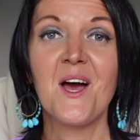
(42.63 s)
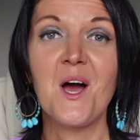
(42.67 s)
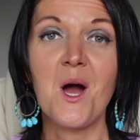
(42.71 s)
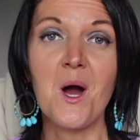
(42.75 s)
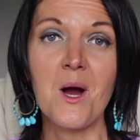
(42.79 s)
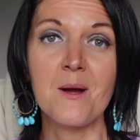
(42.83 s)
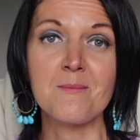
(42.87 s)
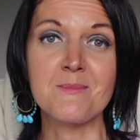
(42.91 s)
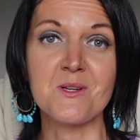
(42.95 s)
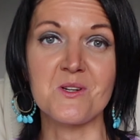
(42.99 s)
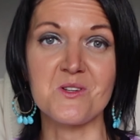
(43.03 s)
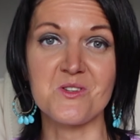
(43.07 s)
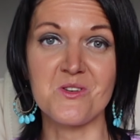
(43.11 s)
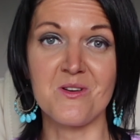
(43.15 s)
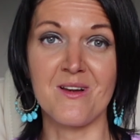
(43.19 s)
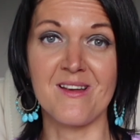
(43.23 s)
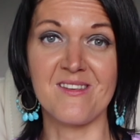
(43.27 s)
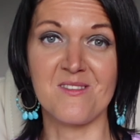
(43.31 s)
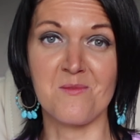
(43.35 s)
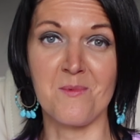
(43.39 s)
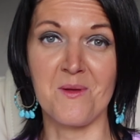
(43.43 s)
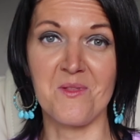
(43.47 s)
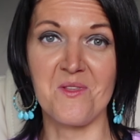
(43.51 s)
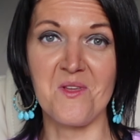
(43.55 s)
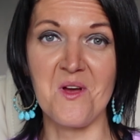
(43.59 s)
I'm Doctor
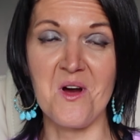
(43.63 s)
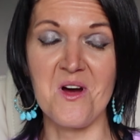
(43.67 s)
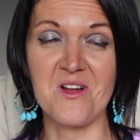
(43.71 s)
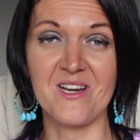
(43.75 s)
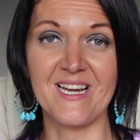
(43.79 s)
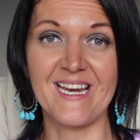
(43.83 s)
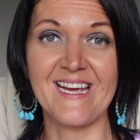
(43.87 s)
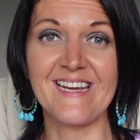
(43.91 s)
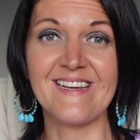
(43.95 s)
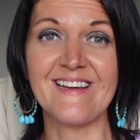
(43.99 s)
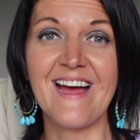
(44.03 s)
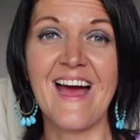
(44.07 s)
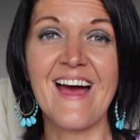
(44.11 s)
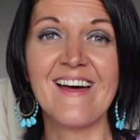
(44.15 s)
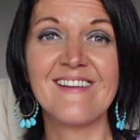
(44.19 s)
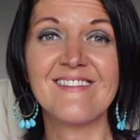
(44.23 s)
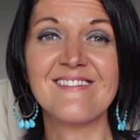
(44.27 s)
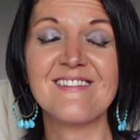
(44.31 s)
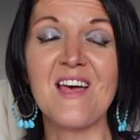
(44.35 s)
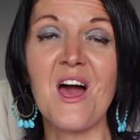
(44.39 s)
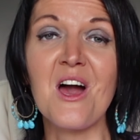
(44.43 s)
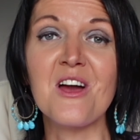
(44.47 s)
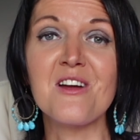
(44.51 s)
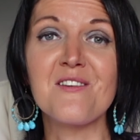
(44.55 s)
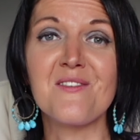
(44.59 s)
Elizabeth Yardley, and
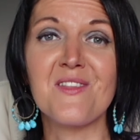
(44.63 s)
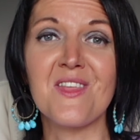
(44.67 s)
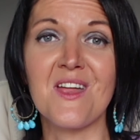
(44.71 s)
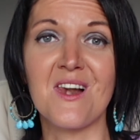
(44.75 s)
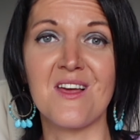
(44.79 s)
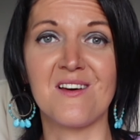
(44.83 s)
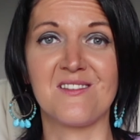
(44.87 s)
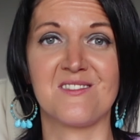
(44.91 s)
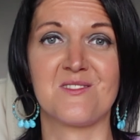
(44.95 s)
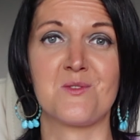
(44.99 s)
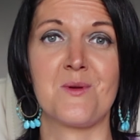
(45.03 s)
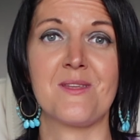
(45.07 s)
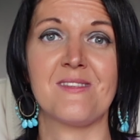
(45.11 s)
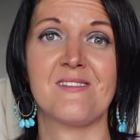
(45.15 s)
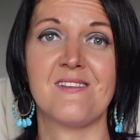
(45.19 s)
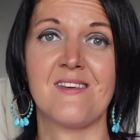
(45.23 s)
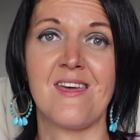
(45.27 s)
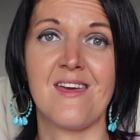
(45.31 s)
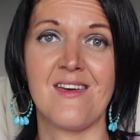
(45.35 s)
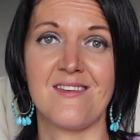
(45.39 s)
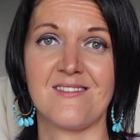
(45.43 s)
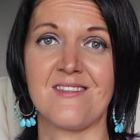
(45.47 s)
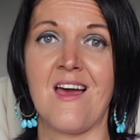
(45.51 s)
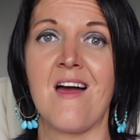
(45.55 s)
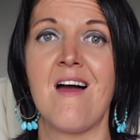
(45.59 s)
over the last twenty
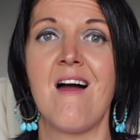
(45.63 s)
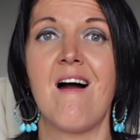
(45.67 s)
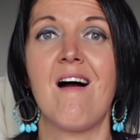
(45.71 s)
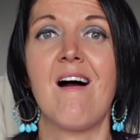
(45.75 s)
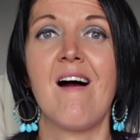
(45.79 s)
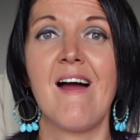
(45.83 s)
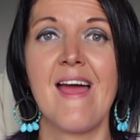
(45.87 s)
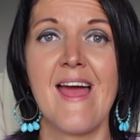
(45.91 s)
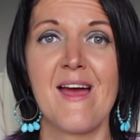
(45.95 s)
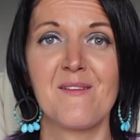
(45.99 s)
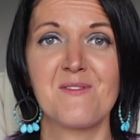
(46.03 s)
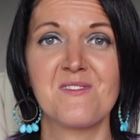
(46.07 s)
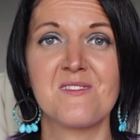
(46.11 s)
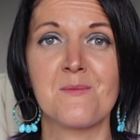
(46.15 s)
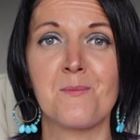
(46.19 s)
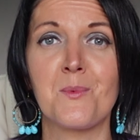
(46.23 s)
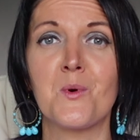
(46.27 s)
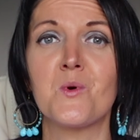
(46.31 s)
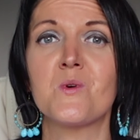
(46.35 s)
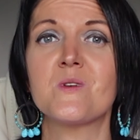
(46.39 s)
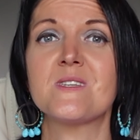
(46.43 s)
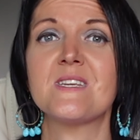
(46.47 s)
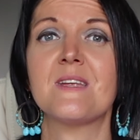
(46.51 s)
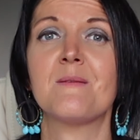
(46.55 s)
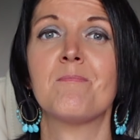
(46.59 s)
years, I have
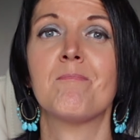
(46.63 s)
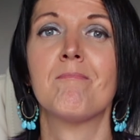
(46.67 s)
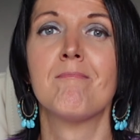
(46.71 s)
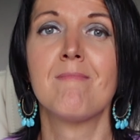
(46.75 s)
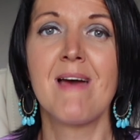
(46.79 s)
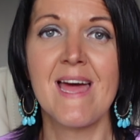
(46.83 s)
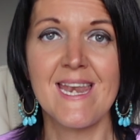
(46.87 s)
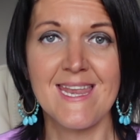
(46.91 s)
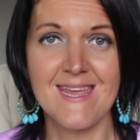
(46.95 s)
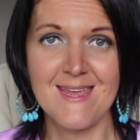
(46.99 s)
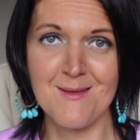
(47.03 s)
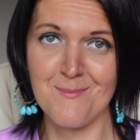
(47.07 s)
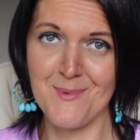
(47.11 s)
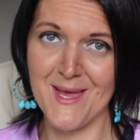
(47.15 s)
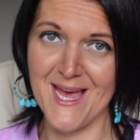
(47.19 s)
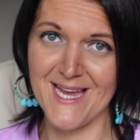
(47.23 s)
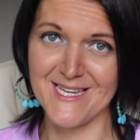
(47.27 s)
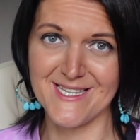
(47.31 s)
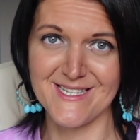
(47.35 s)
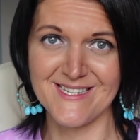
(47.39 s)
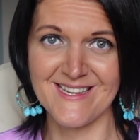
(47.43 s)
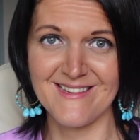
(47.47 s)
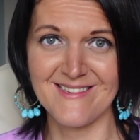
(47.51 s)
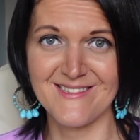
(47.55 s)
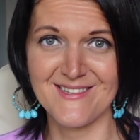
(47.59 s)
supported many
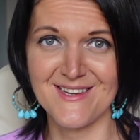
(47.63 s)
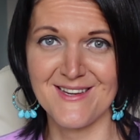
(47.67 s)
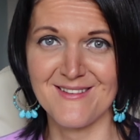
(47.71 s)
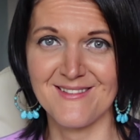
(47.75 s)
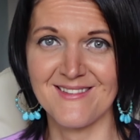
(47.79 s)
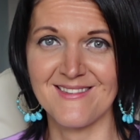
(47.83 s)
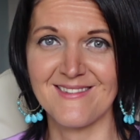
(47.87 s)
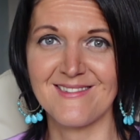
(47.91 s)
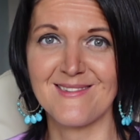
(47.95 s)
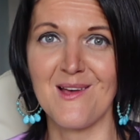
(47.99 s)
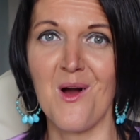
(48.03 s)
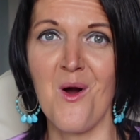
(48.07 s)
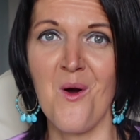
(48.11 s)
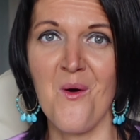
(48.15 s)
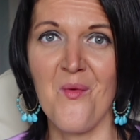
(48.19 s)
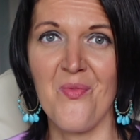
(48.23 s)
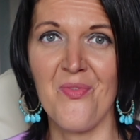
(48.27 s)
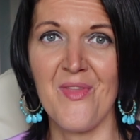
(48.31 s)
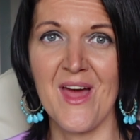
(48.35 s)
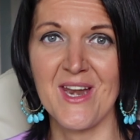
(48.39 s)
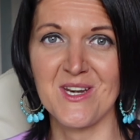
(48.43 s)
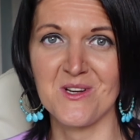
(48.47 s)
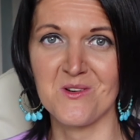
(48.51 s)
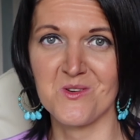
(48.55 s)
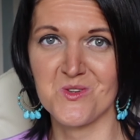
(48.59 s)
PhD students on
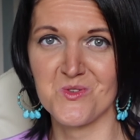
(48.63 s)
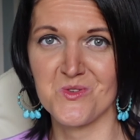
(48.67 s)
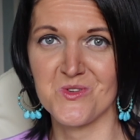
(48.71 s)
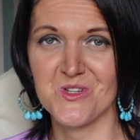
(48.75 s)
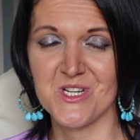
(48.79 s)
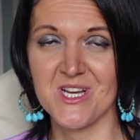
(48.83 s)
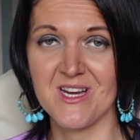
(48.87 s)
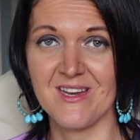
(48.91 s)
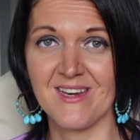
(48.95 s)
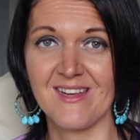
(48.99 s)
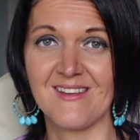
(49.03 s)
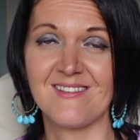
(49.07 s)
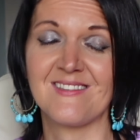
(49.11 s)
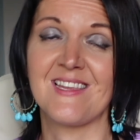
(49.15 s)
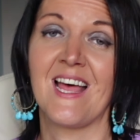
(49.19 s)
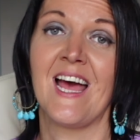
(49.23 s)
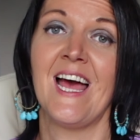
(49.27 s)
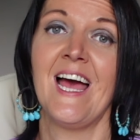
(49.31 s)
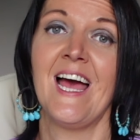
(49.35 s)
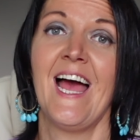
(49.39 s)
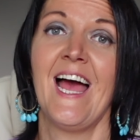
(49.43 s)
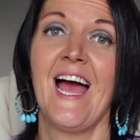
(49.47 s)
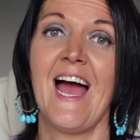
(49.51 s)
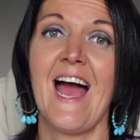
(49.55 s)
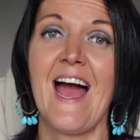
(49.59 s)
their doctoral journeys.
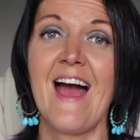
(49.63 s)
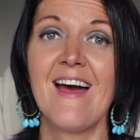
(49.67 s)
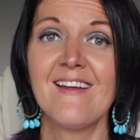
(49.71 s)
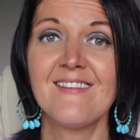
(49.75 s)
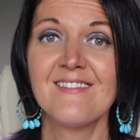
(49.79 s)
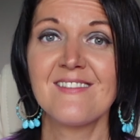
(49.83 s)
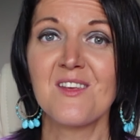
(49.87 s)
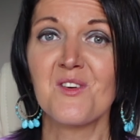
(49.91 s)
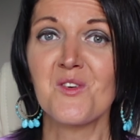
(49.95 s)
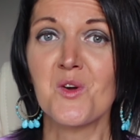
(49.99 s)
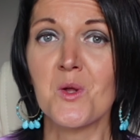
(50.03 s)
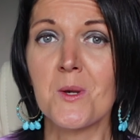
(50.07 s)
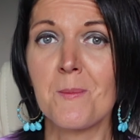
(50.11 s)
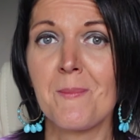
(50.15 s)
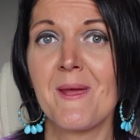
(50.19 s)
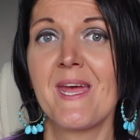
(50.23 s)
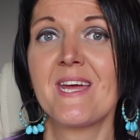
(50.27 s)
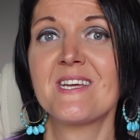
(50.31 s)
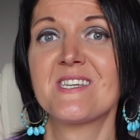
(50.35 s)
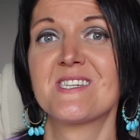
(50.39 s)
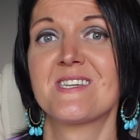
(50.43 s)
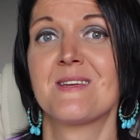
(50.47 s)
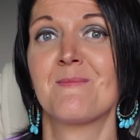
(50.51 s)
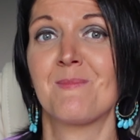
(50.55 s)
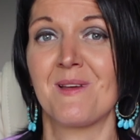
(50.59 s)
And I've got a
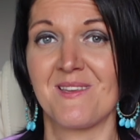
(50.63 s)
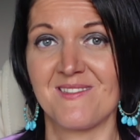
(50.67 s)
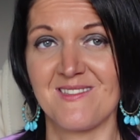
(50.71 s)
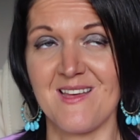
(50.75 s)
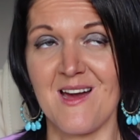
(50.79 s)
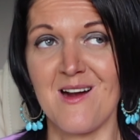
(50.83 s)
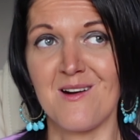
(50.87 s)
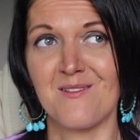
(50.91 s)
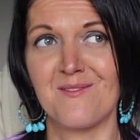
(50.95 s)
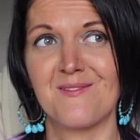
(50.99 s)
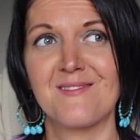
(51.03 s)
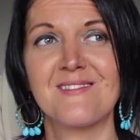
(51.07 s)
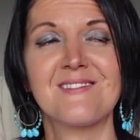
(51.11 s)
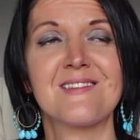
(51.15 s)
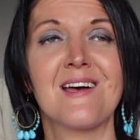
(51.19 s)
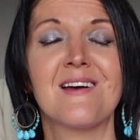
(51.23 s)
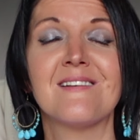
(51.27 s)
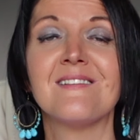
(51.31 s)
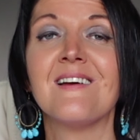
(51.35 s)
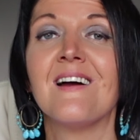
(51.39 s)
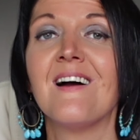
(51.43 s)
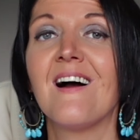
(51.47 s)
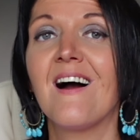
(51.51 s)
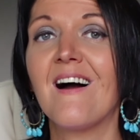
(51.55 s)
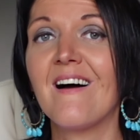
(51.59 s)
PhD myself,
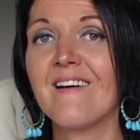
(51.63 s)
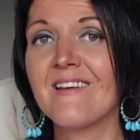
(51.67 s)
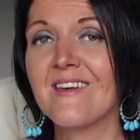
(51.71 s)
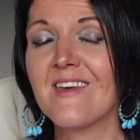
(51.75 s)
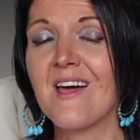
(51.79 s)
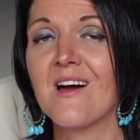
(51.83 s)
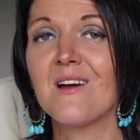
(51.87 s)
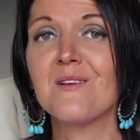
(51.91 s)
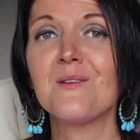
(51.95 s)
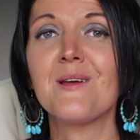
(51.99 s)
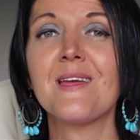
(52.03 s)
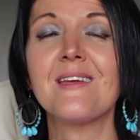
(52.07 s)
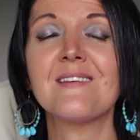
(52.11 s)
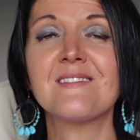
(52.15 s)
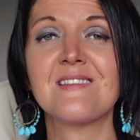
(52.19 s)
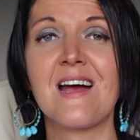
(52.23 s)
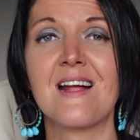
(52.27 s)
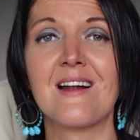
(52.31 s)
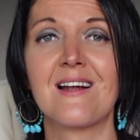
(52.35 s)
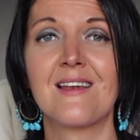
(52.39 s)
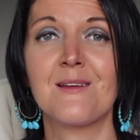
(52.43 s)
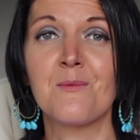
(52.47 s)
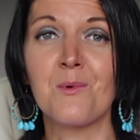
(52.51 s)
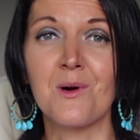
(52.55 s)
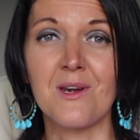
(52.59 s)
so I know
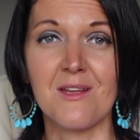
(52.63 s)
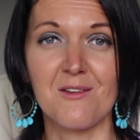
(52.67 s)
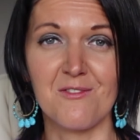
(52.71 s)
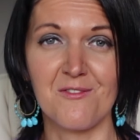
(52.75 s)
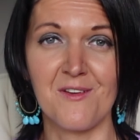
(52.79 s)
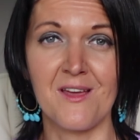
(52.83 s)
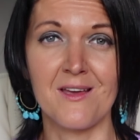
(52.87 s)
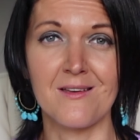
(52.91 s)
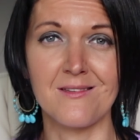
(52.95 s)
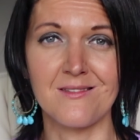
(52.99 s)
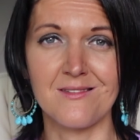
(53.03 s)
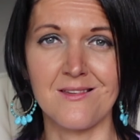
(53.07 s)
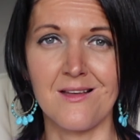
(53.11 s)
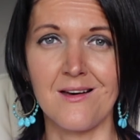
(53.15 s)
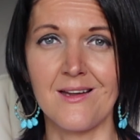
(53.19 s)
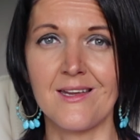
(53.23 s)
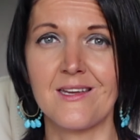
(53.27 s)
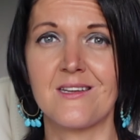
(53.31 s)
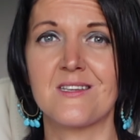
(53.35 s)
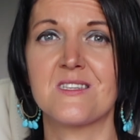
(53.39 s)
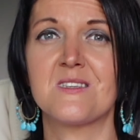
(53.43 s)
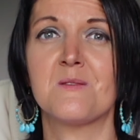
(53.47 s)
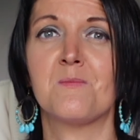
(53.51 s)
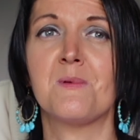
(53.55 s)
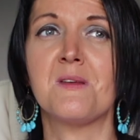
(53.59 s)
exactly what it feels
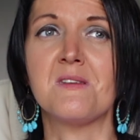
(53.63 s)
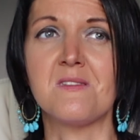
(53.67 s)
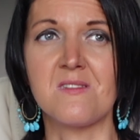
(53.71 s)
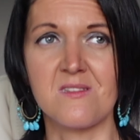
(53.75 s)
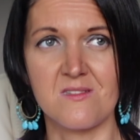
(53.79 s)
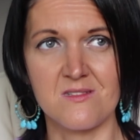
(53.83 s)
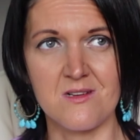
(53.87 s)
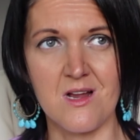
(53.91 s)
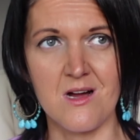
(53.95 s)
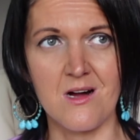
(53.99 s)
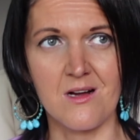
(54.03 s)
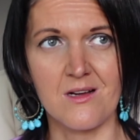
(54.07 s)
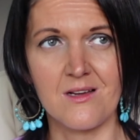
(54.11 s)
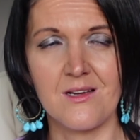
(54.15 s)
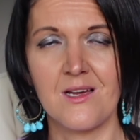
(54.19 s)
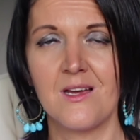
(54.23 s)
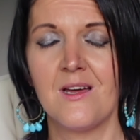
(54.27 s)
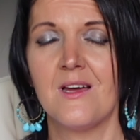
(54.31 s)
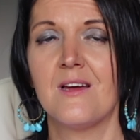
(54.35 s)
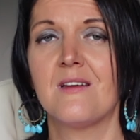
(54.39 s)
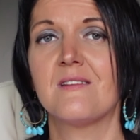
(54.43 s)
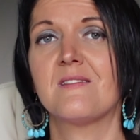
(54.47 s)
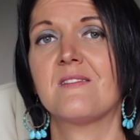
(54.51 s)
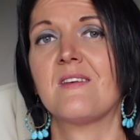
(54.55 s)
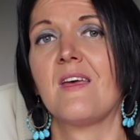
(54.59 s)
like to be stuck,
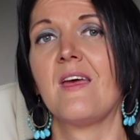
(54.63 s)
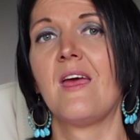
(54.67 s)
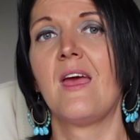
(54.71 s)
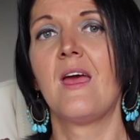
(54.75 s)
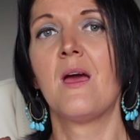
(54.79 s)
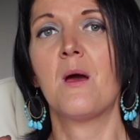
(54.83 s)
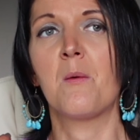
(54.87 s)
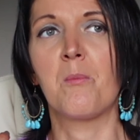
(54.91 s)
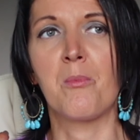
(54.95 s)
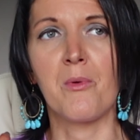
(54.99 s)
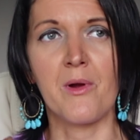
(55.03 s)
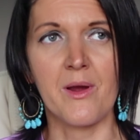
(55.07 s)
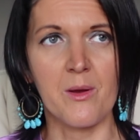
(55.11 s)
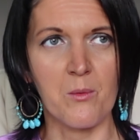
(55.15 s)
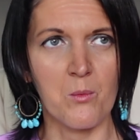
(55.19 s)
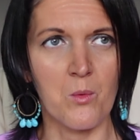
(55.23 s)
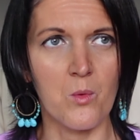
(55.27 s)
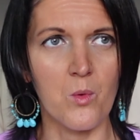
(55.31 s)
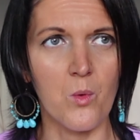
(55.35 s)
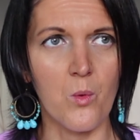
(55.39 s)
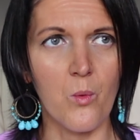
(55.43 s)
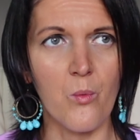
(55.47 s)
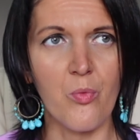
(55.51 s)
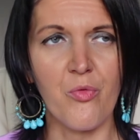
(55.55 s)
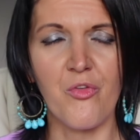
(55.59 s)
to hit a brick
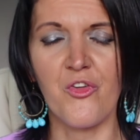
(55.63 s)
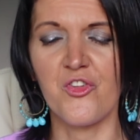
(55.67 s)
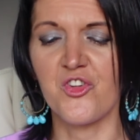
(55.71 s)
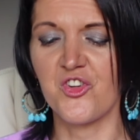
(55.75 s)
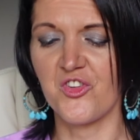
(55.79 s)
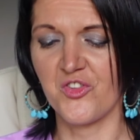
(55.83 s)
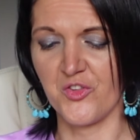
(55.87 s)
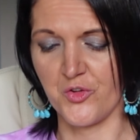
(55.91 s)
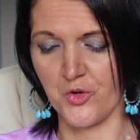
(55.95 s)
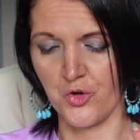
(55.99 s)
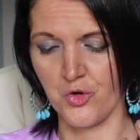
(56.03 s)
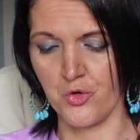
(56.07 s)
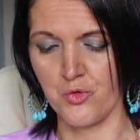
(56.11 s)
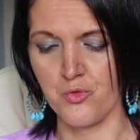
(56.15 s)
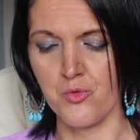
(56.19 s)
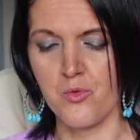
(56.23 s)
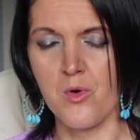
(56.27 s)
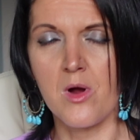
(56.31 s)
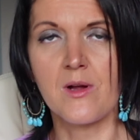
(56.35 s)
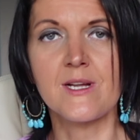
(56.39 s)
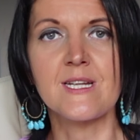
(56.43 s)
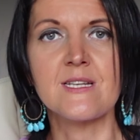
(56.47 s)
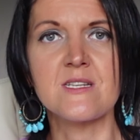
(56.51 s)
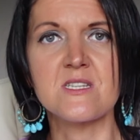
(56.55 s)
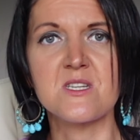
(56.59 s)
wall, to just
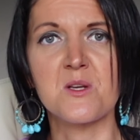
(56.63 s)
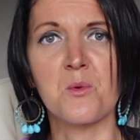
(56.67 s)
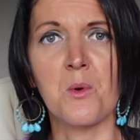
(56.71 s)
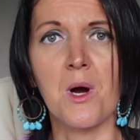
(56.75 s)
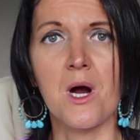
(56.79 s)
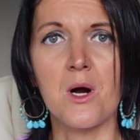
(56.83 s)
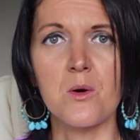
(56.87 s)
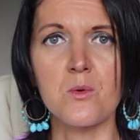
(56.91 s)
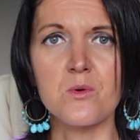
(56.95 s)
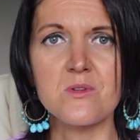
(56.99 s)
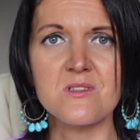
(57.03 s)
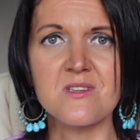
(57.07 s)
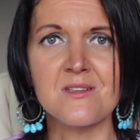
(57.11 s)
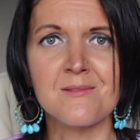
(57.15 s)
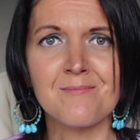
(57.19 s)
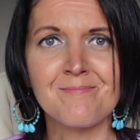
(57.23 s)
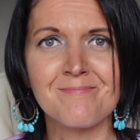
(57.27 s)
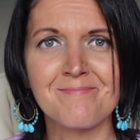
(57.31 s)
grind to a halt.